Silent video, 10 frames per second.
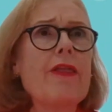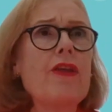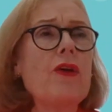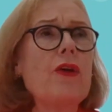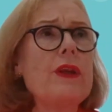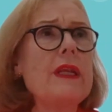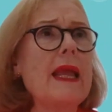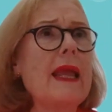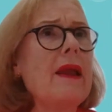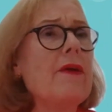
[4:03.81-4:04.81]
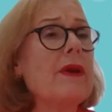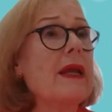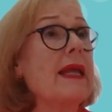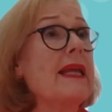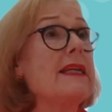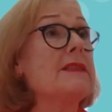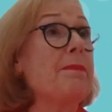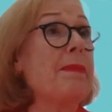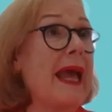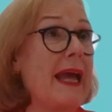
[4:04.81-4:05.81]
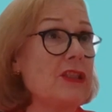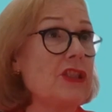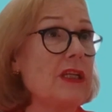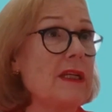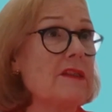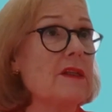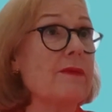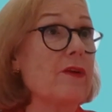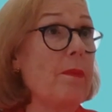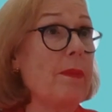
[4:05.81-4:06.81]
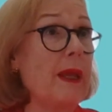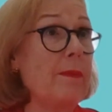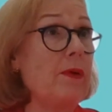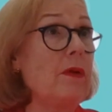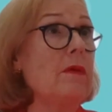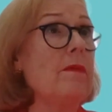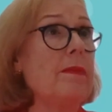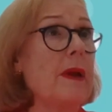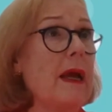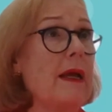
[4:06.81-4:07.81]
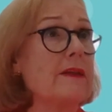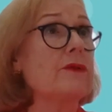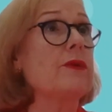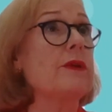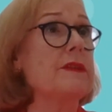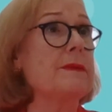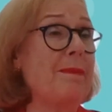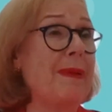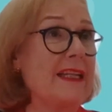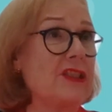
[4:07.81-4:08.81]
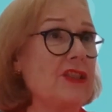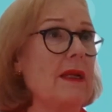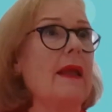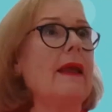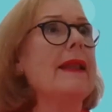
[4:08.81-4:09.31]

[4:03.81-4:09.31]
Third area is patching. So we've got people, passwords, patching.